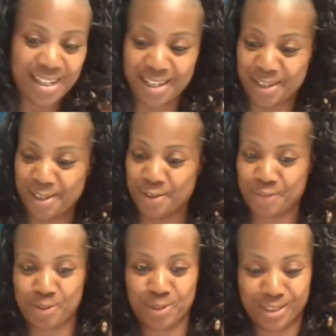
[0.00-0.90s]

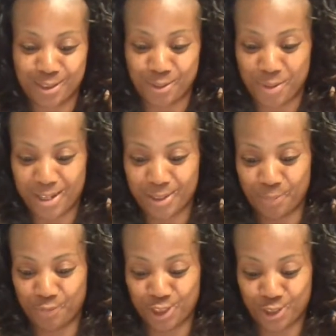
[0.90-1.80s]
Every once in a while, I'm
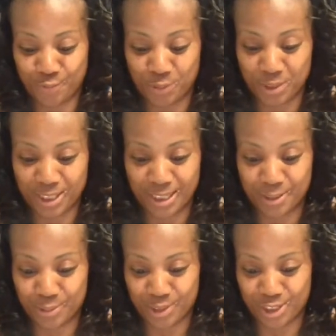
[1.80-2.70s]
fishing for a day
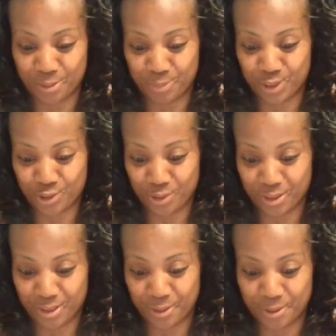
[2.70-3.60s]
load to jump in the
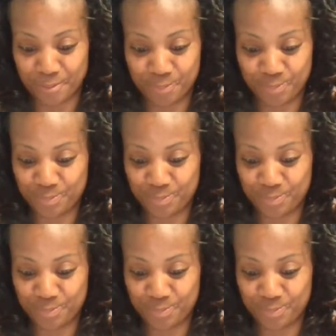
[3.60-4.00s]
truck, y'all.